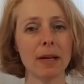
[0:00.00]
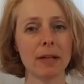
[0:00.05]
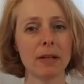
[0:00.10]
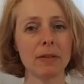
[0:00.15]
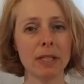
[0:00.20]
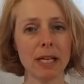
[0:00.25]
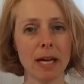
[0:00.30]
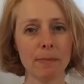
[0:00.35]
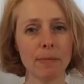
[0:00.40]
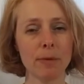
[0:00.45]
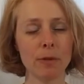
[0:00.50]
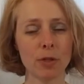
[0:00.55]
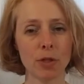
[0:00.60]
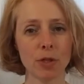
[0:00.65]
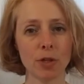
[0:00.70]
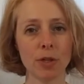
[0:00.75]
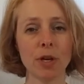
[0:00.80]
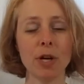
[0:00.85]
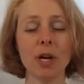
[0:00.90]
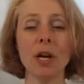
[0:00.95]
of
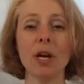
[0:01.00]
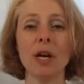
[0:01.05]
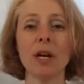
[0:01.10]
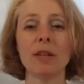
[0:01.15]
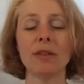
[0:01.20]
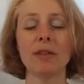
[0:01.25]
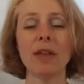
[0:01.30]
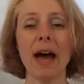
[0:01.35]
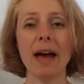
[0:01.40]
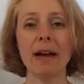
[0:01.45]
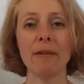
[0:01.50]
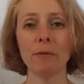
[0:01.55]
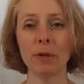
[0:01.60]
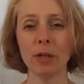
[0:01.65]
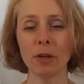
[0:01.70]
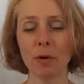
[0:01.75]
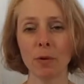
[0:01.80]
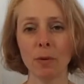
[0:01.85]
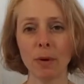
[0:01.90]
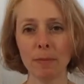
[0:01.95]
temperature that would
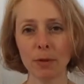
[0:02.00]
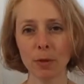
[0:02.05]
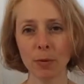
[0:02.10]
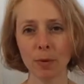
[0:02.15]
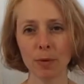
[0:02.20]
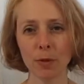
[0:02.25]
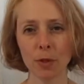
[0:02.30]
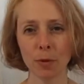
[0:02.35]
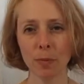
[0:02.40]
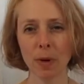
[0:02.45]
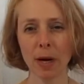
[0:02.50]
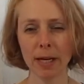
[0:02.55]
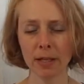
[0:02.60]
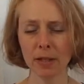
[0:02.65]
go up towards your body.